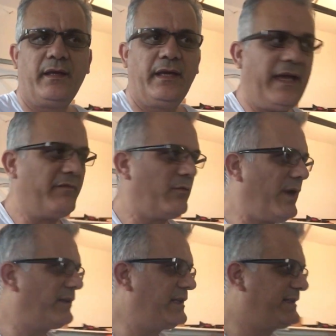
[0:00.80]
Hey
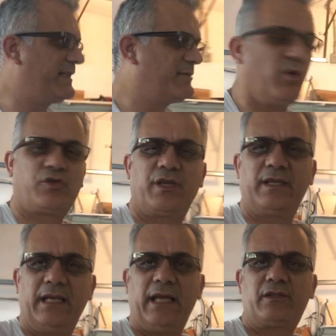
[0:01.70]
everyone, this is Moshe,
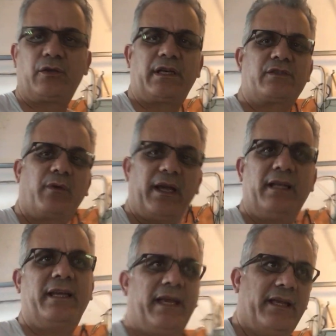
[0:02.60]
the Electric Israeli,